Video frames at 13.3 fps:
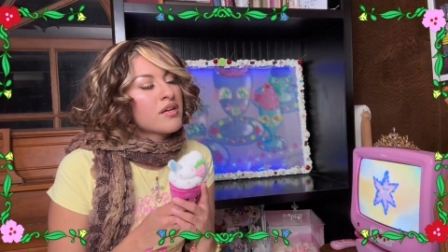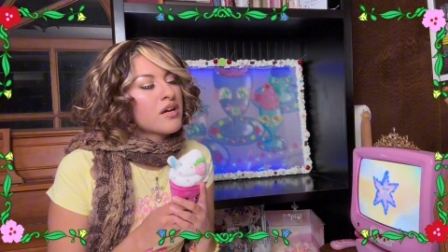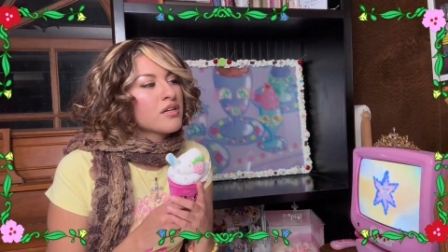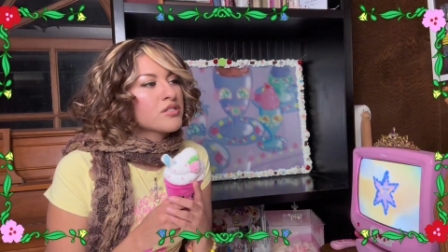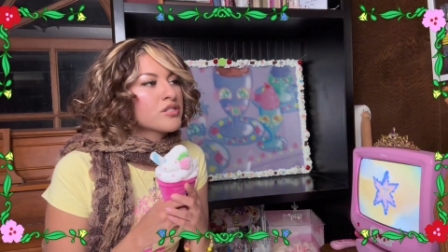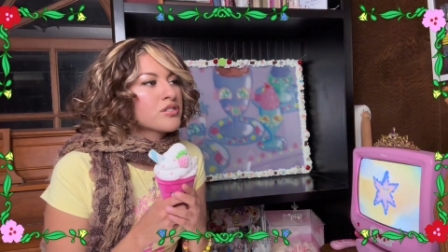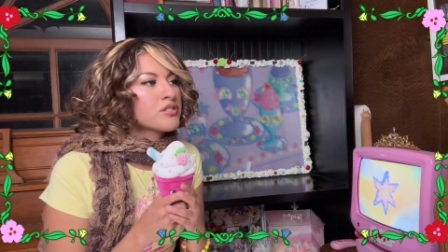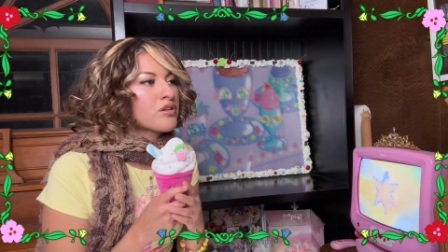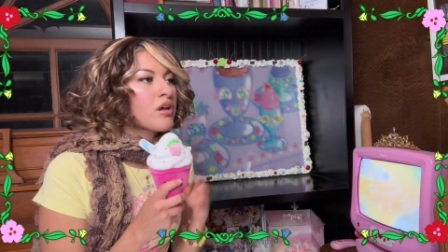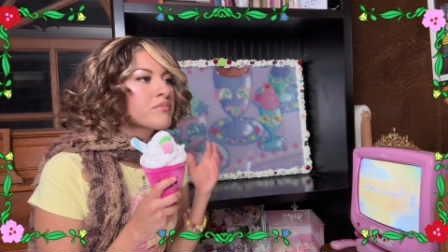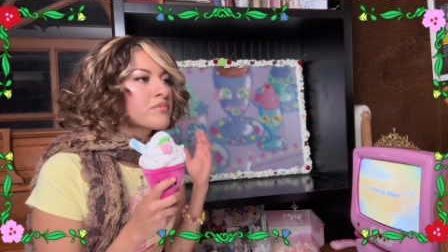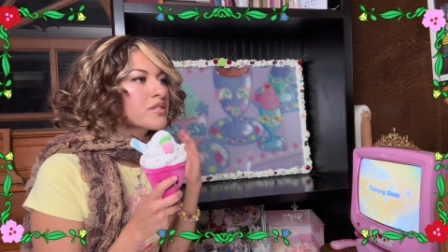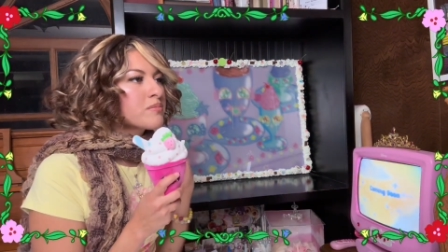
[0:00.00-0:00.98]

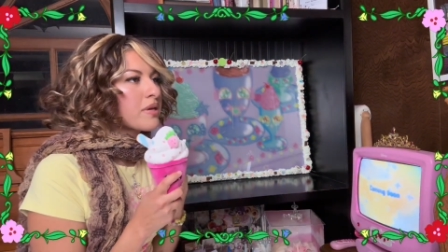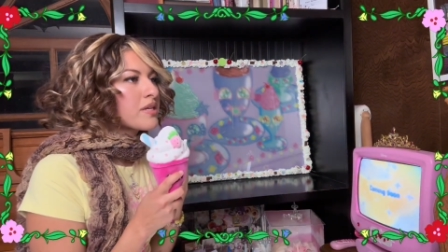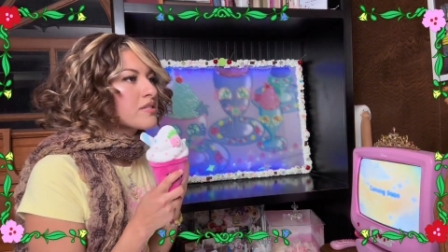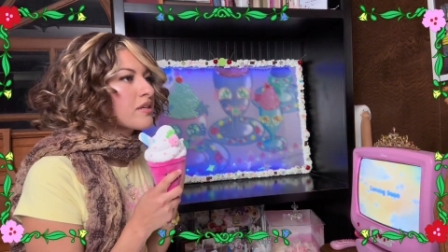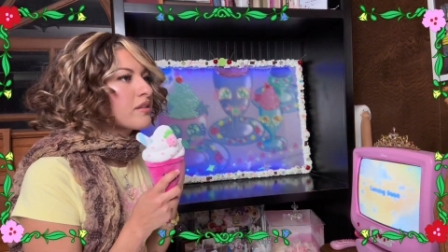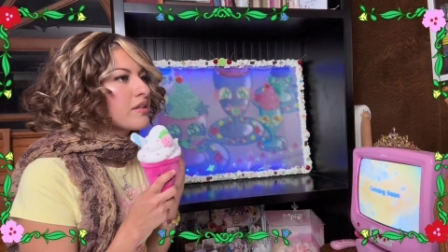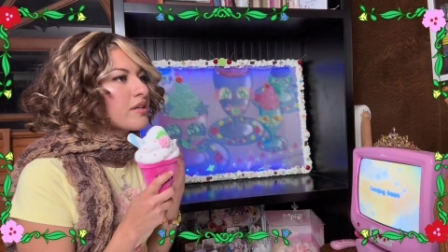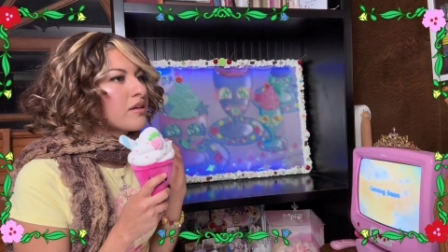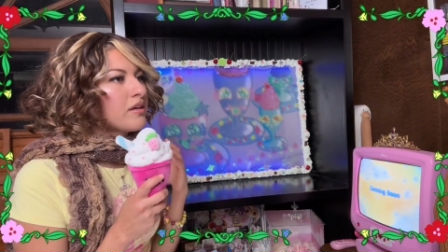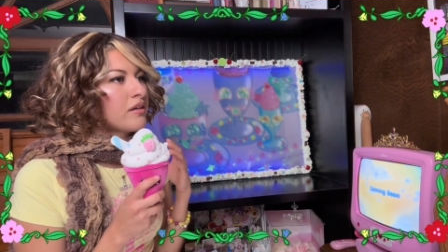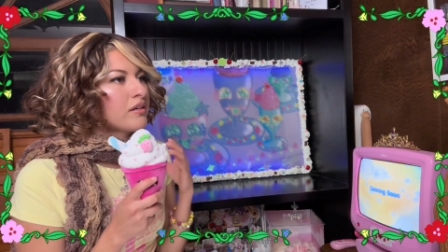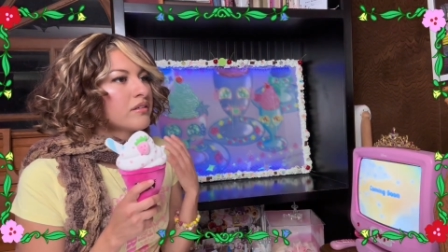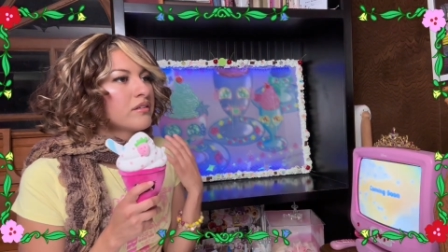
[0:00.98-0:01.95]
Psalms is basically
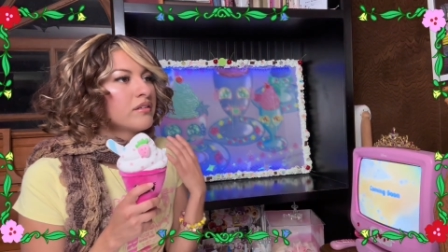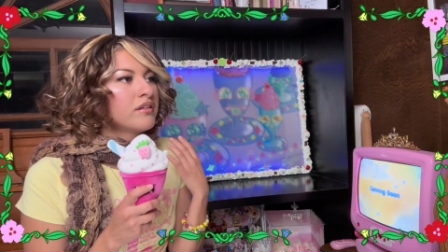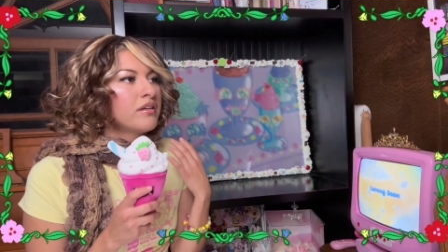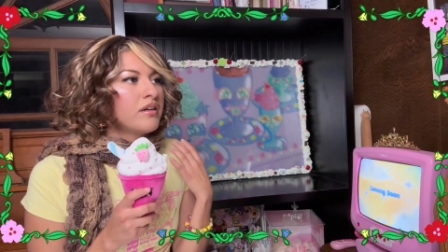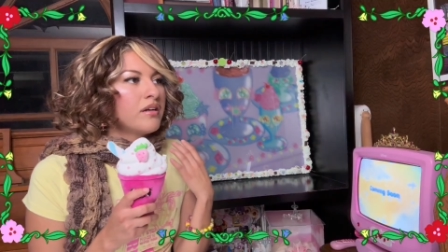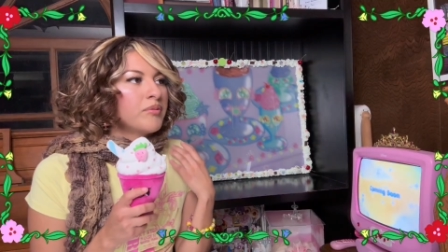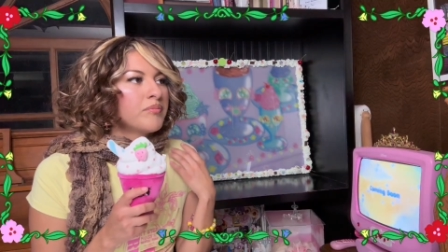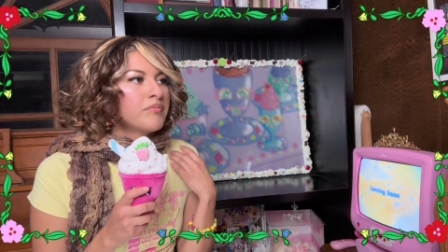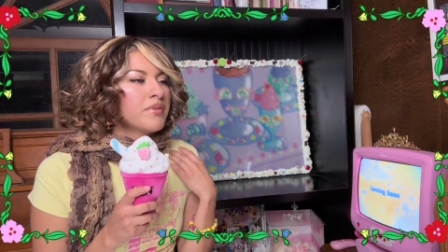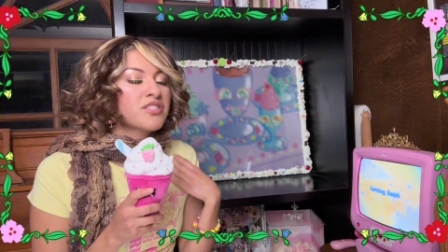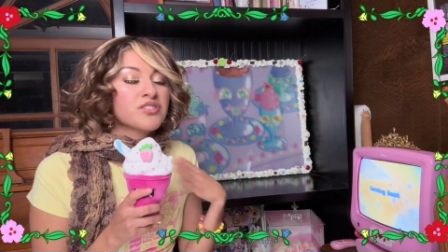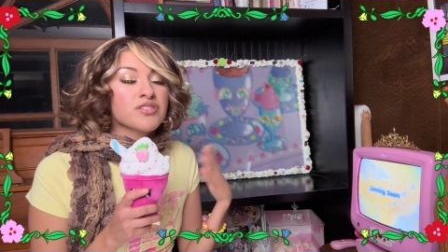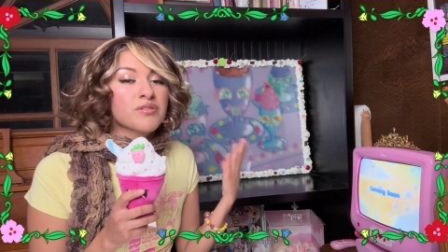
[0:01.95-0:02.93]

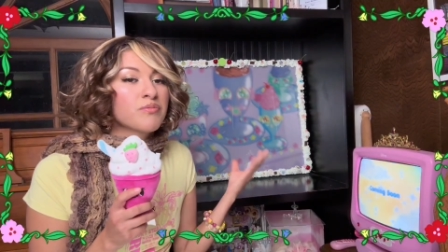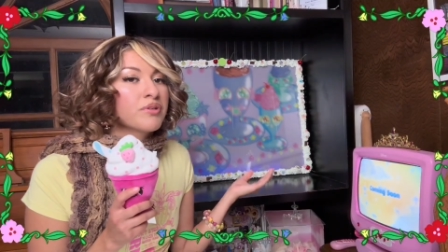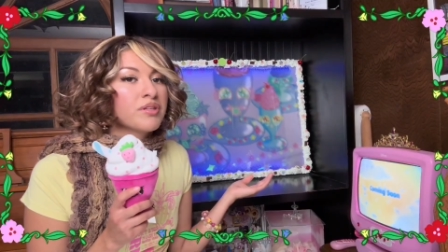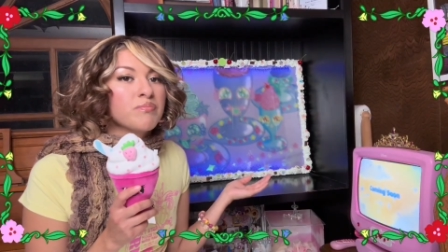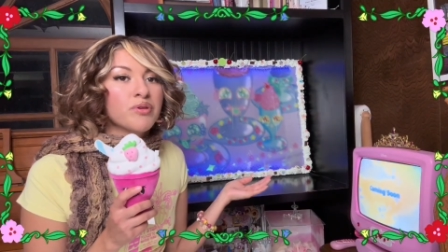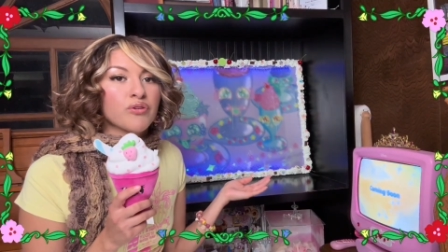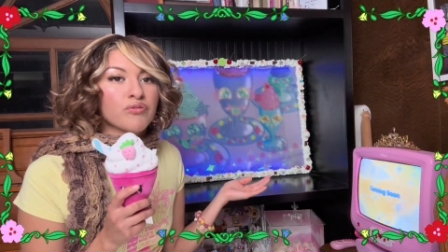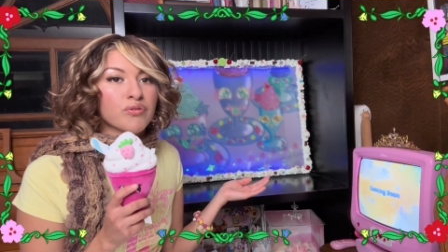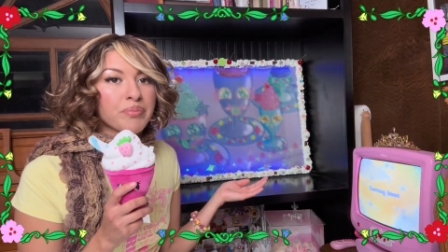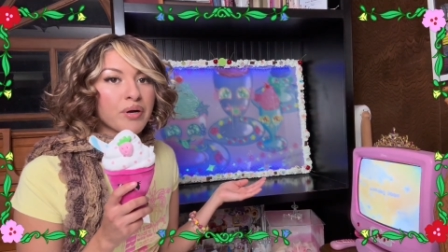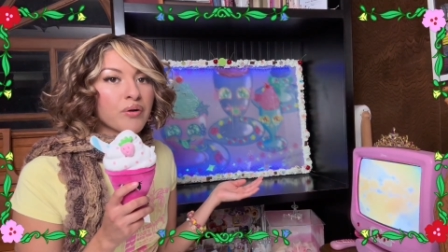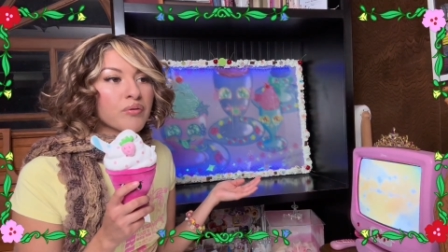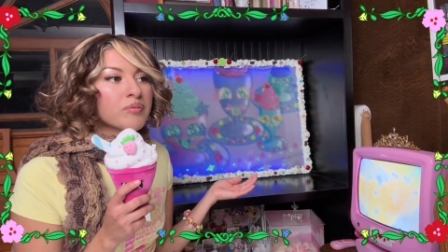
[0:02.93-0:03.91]
it's just a really beautiful
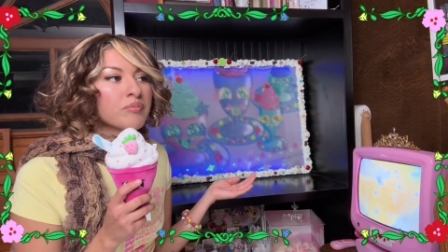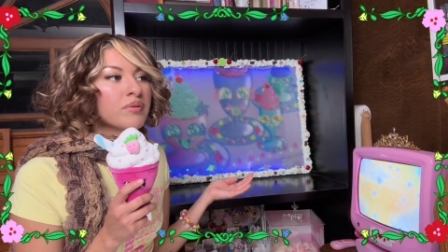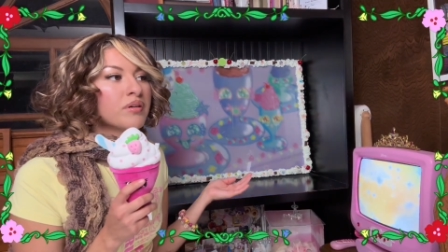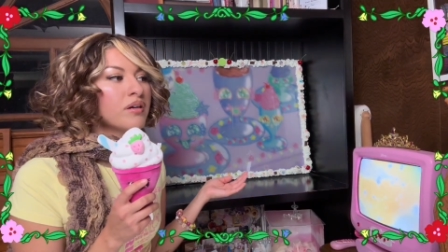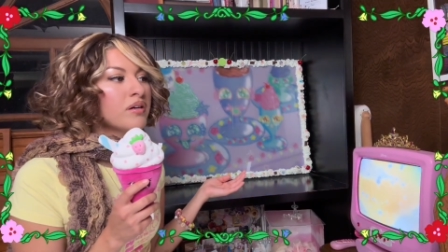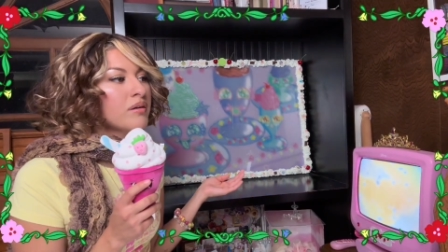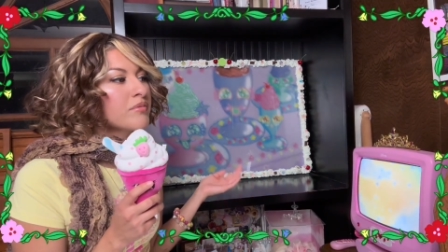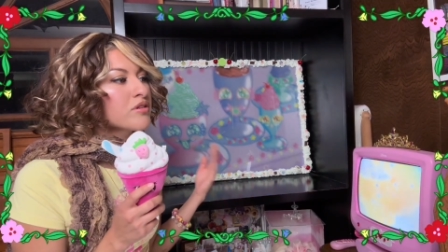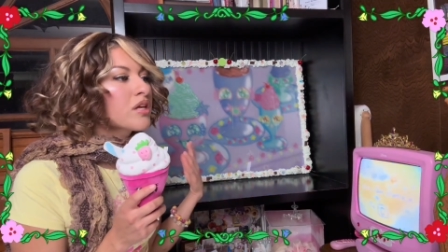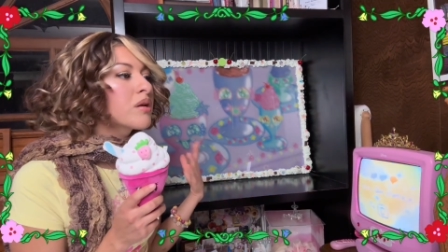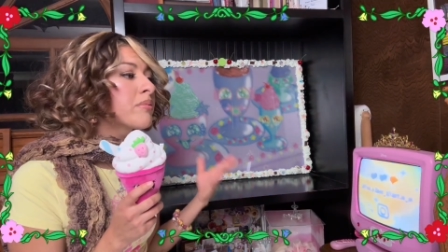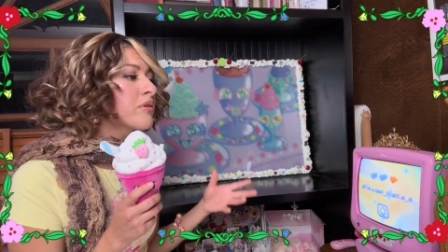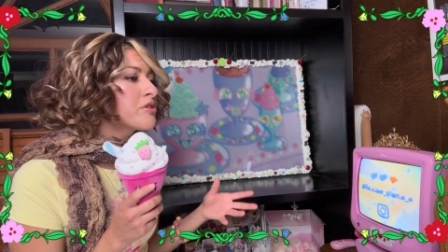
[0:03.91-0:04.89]
poem. There's a lot
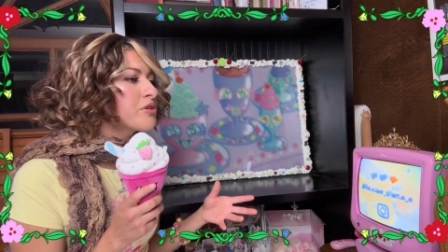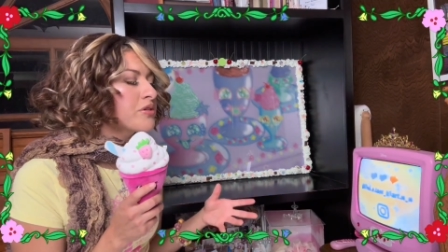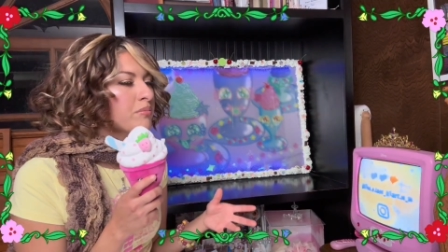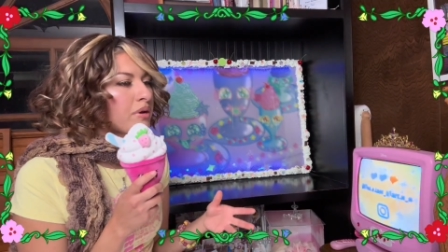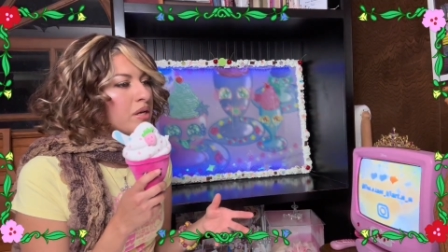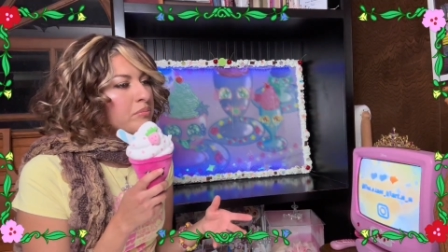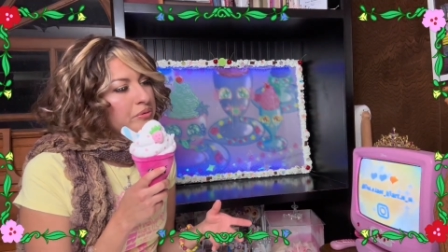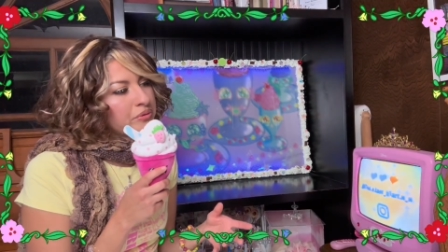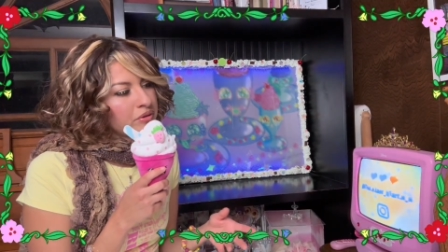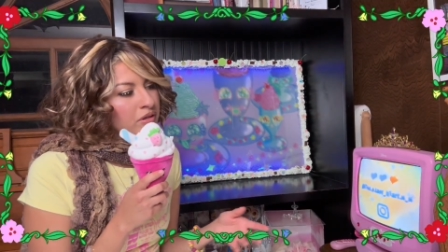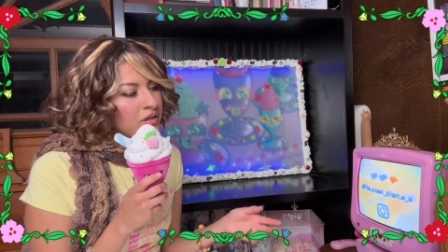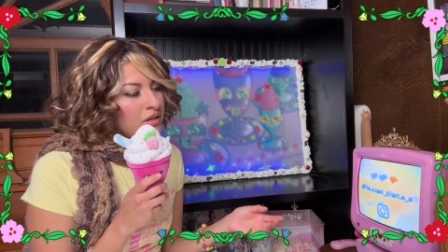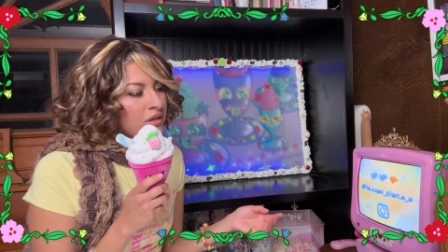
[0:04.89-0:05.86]
of poetry in the Bible
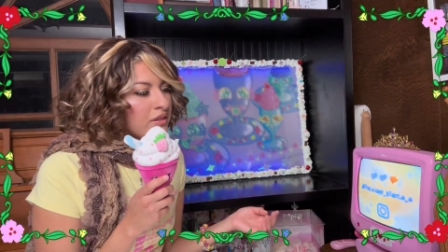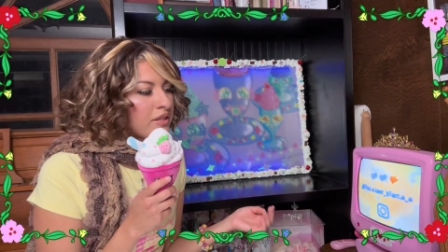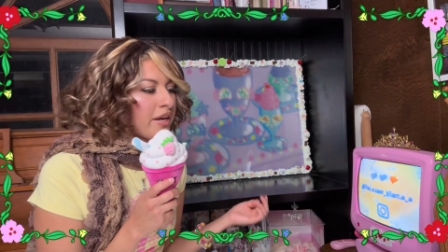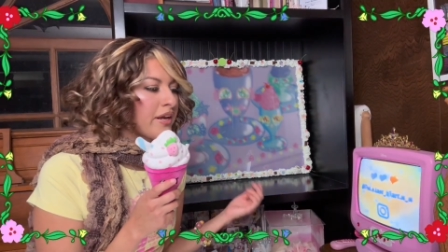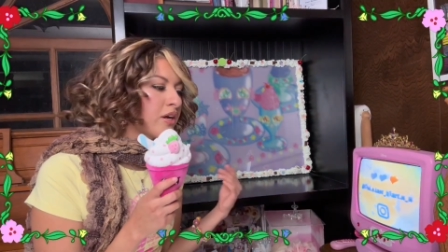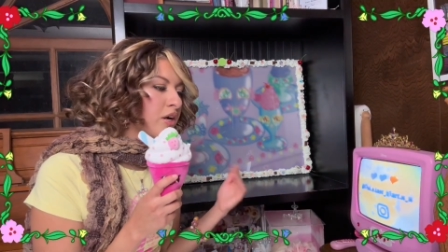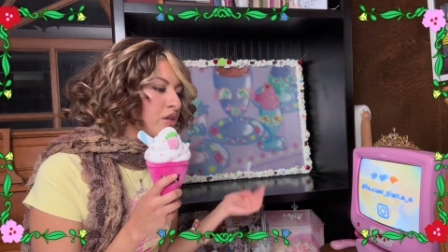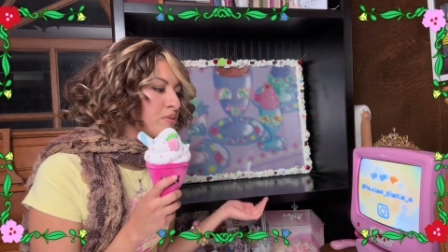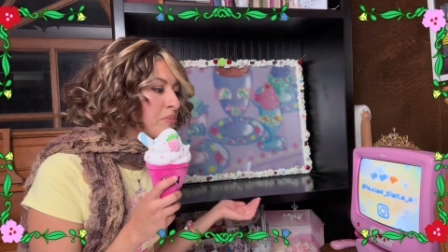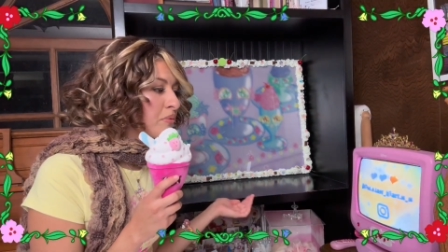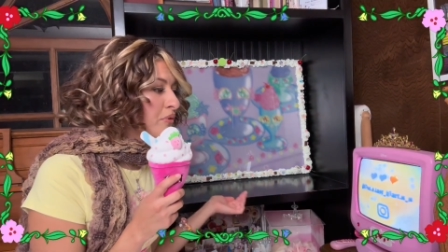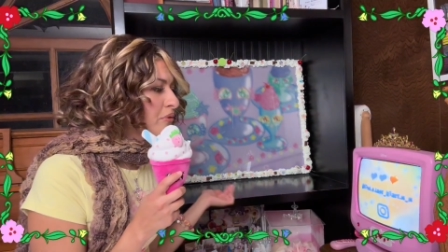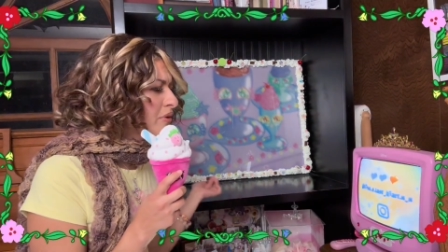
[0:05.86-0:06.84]
that I encourage
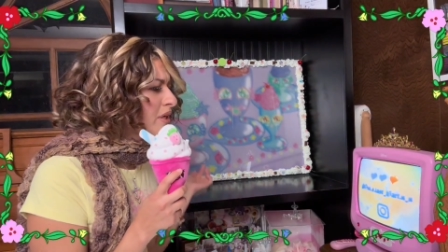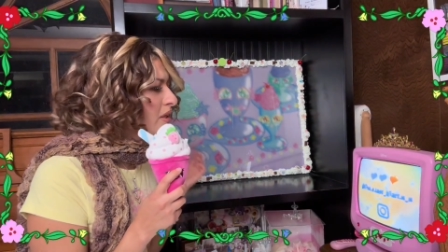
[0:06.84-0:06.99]
people to read.